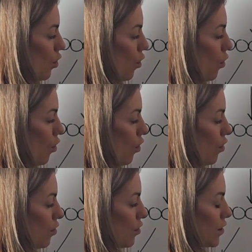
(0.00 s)

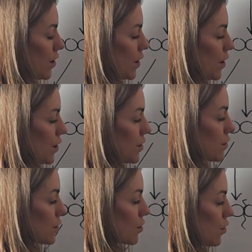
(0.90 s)
Or
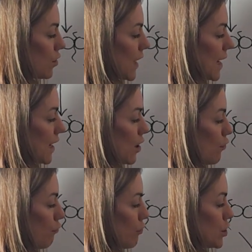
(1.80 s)
you can call it
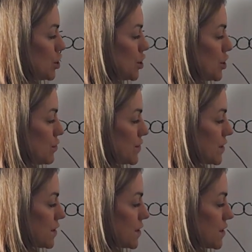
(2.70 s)

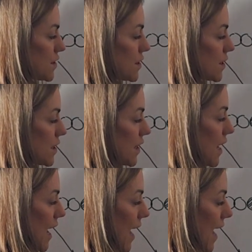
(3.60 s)
reduced
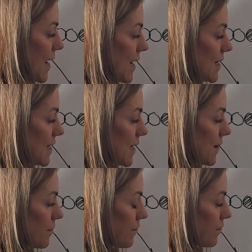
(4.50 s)

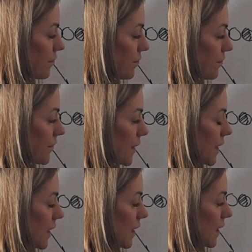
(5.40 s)
NAD
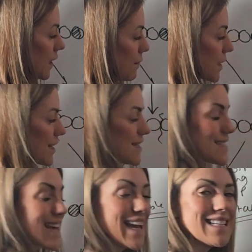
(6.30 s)
because
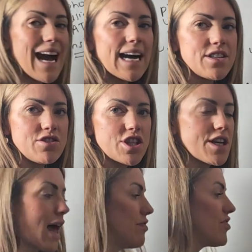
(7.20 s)
it's gained
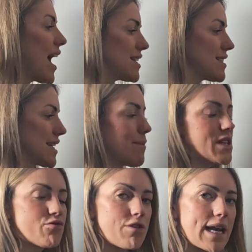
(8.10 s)
hydrogen. And that step
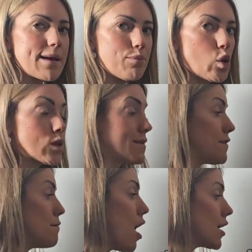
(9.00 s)
is really important
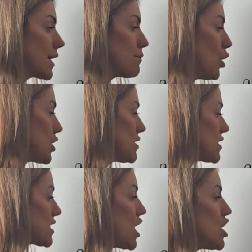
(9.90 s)
for marking
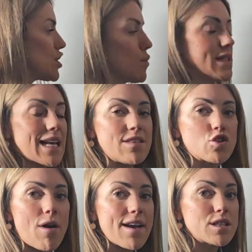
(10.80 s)
points. So we say the
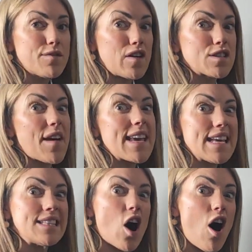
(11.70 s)
triose phosphate
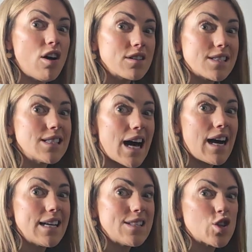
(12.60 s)
is
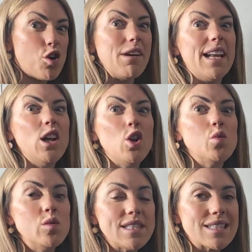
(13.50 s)
oxidized or it
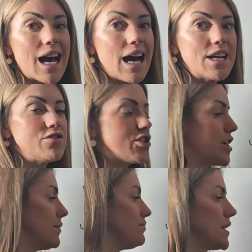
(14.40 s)
loses
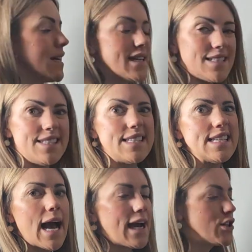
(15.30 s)
hydrogen, it's
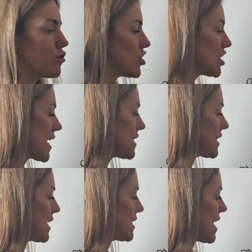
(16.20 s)

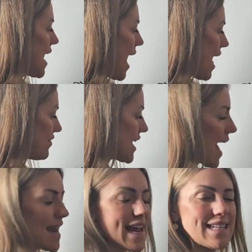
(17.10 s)
dehydrogenated, and the
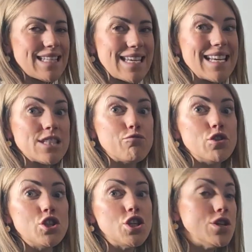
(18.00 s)
NAD is
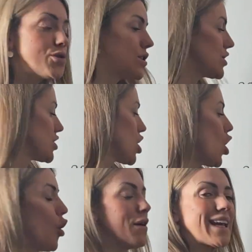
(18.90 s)
reduced
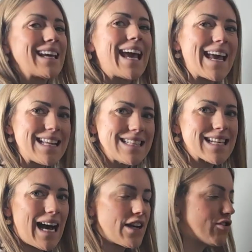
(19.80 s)
or it gains
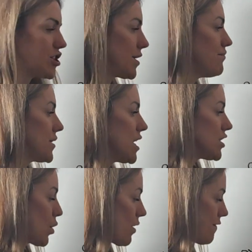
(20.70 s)
hydrogen. So we're